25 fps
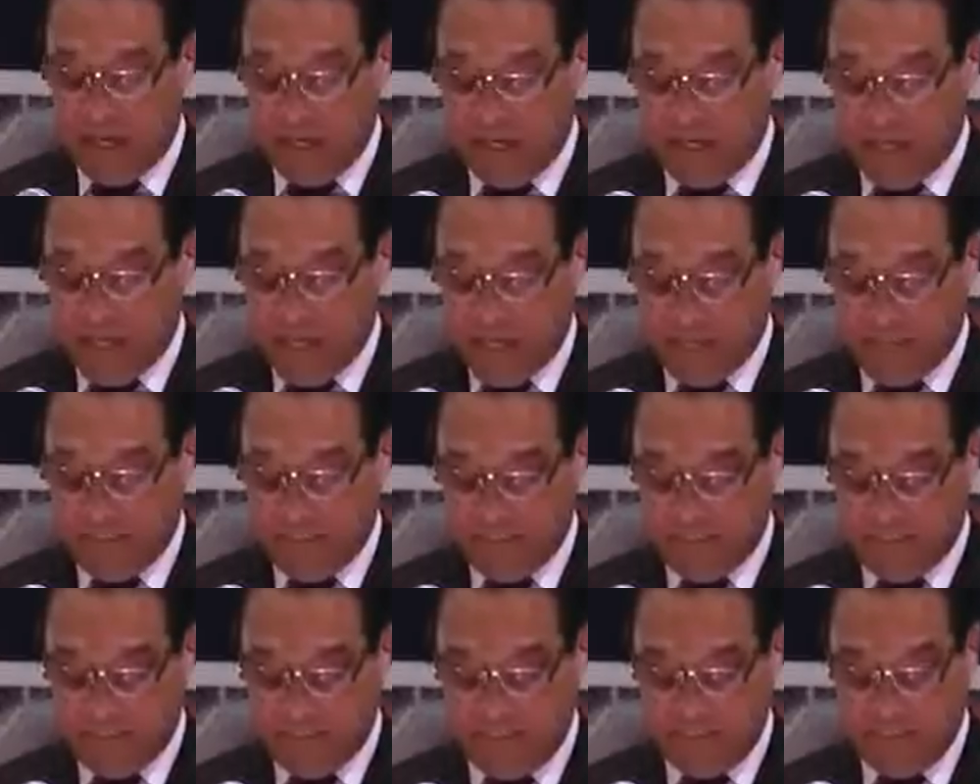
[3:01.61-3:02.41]

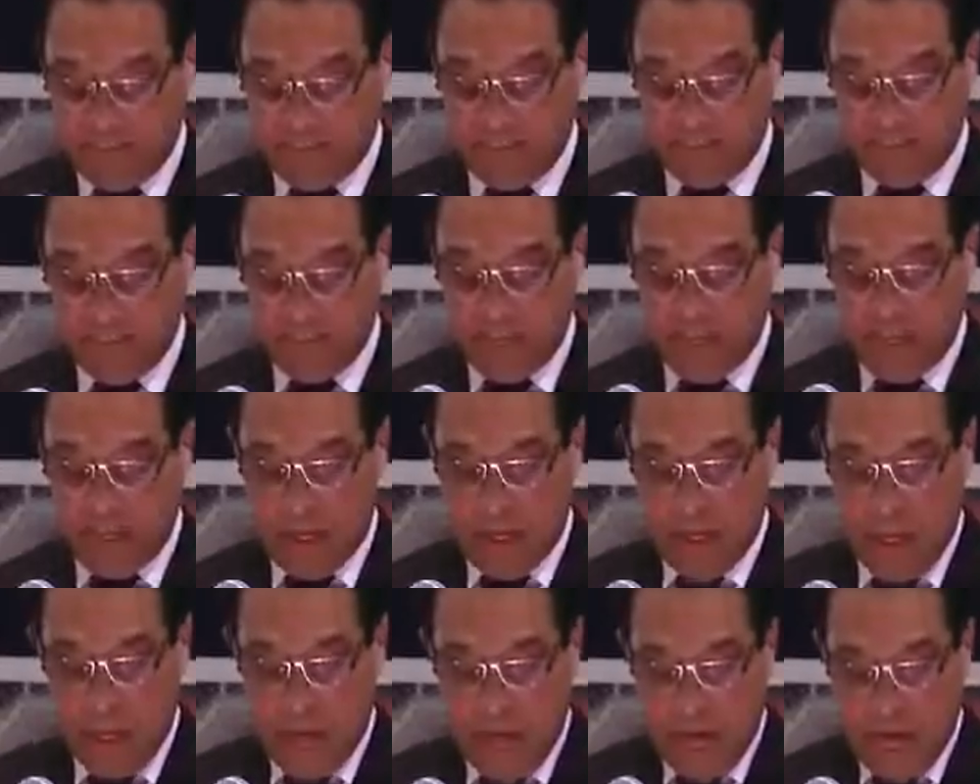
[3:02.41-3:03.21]
enterprise.
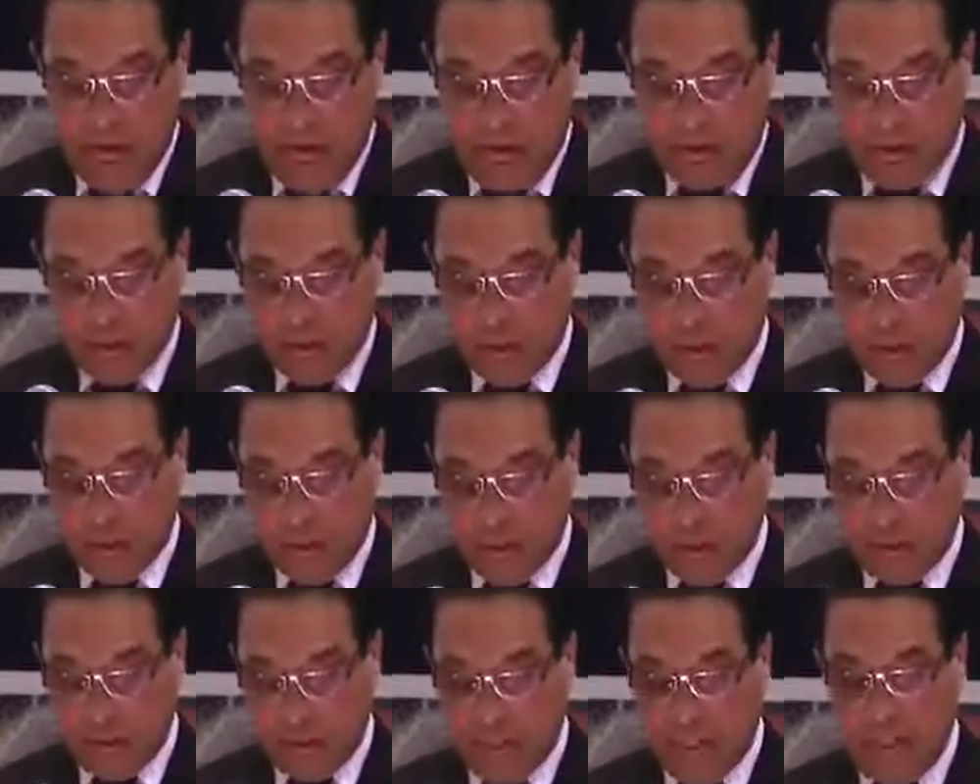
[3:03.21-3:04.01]
And I do
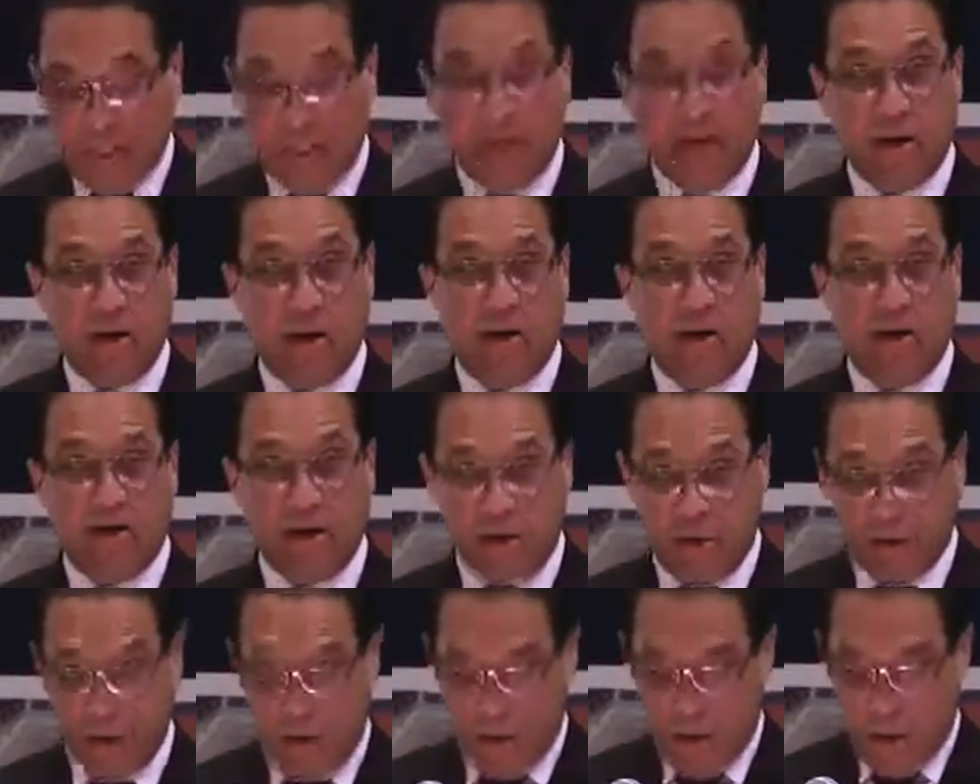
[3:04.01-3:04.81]
not speak here
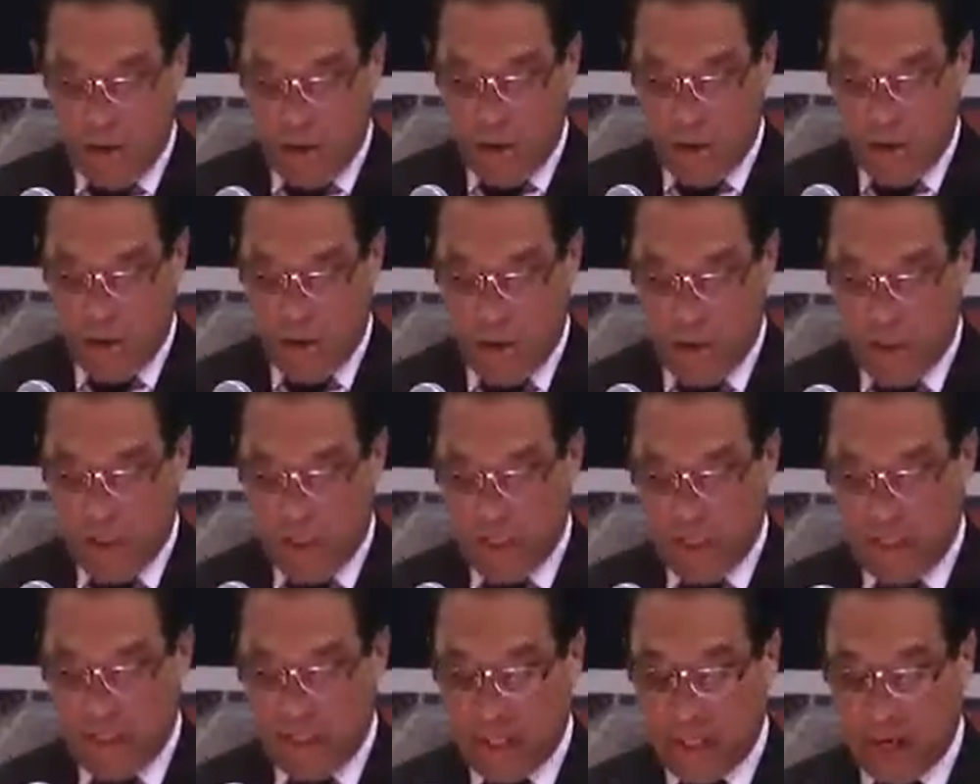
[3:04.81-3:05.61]

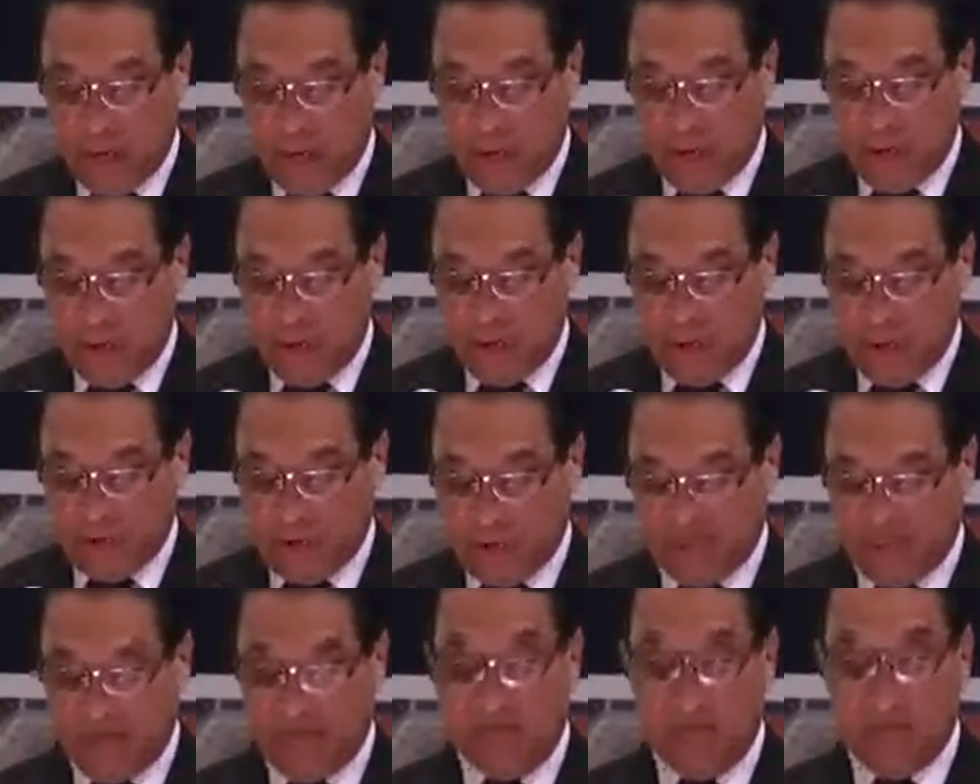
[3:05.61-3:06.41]
only in narrow
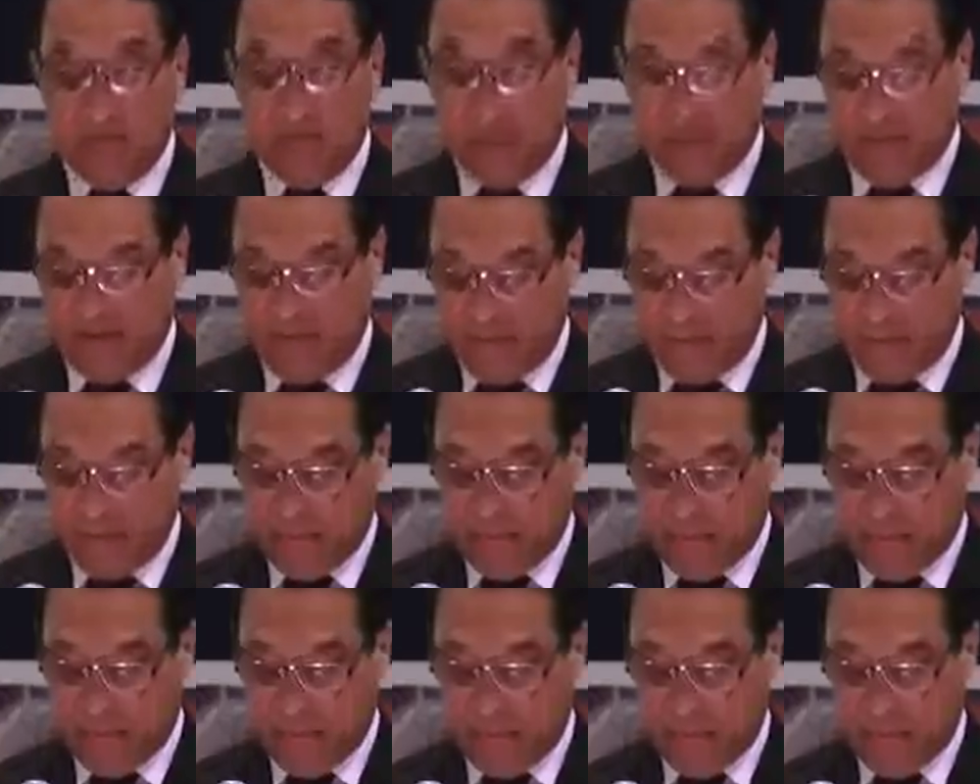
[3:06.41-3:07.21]
terms of funding for
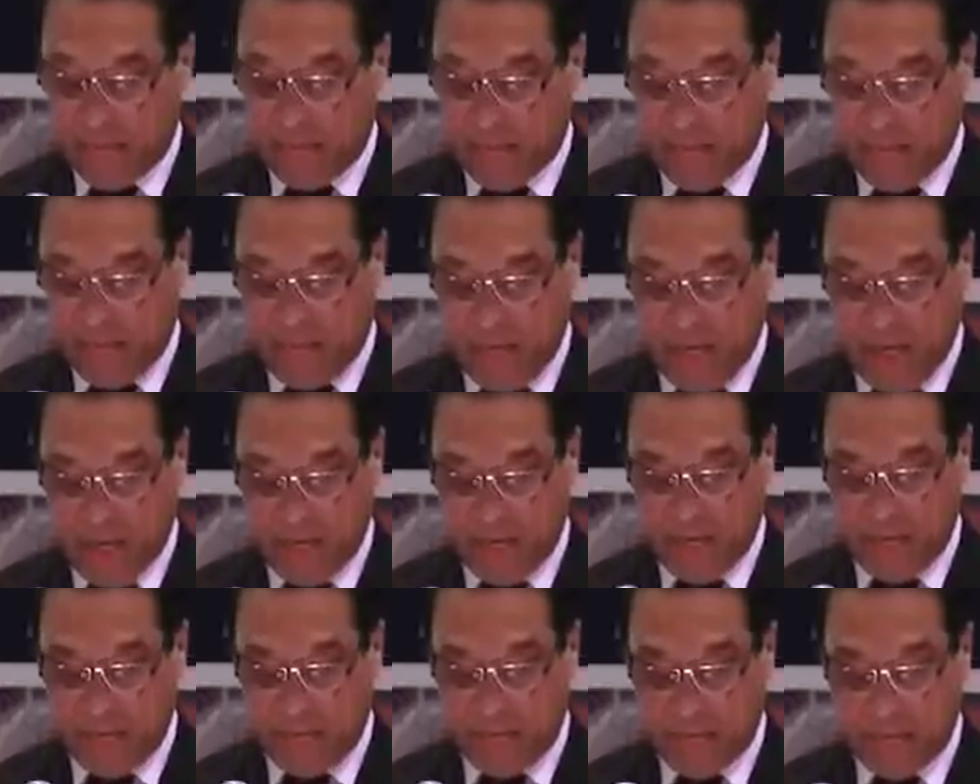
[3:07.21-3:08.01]

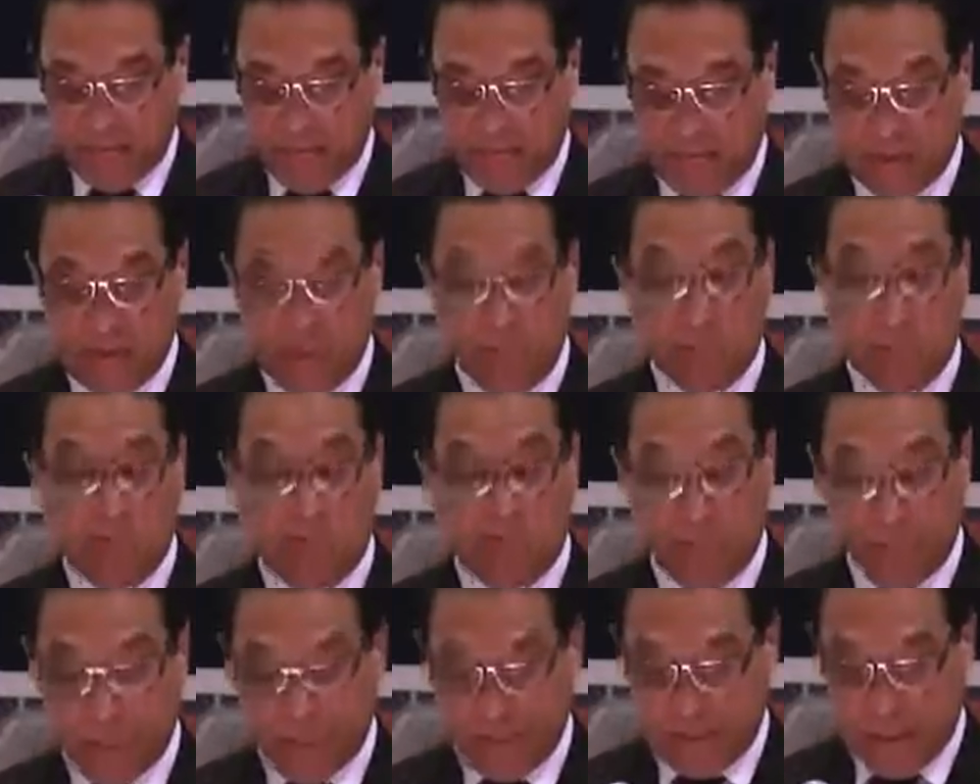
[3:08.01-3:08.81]
public-private
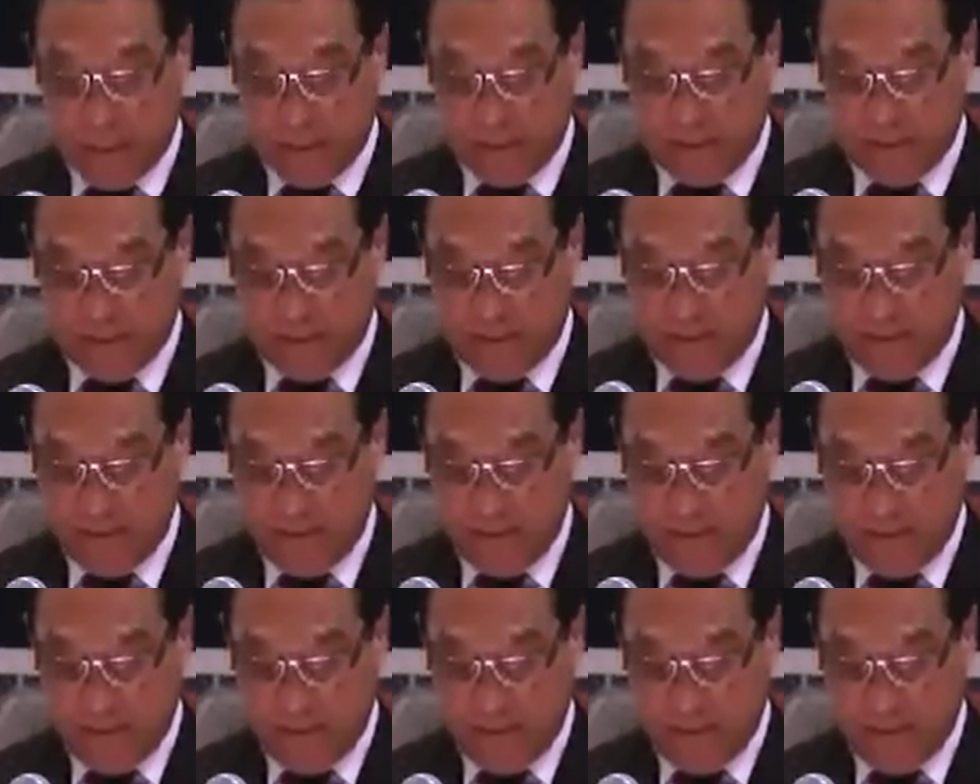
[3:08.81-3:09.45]
sector projects.